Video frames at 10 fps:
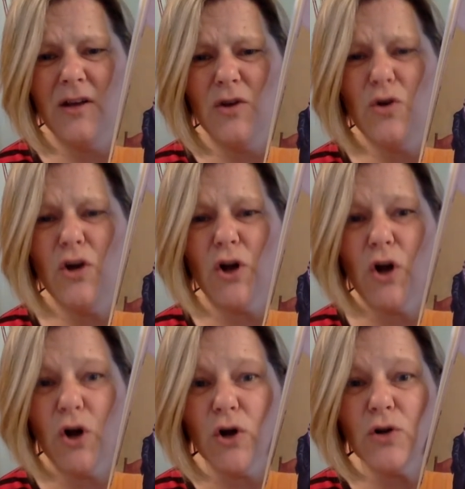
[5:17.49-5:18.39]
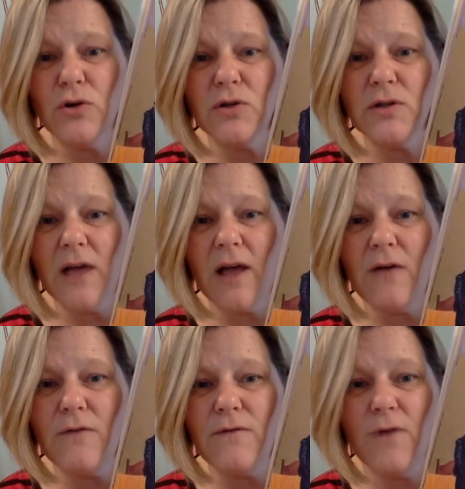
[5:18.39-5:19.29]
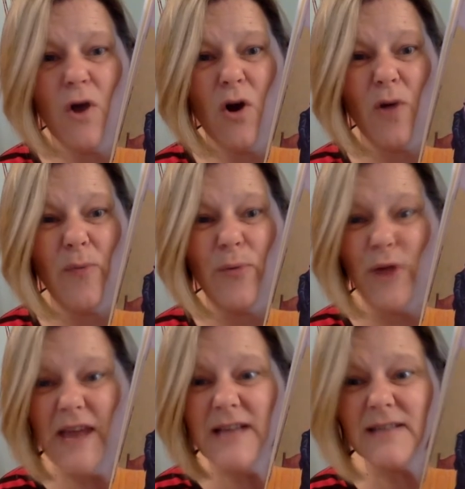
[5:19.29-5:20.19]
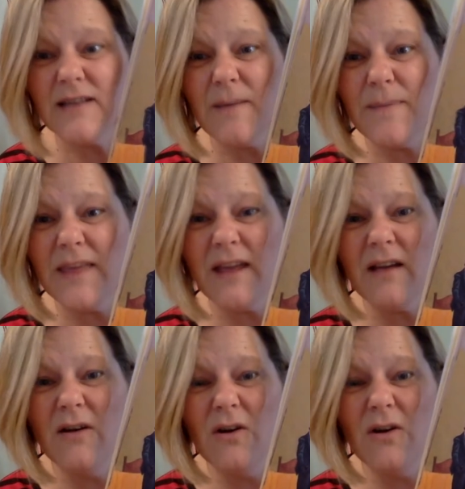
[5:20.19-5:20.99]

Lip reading: You could hurt yourself or break something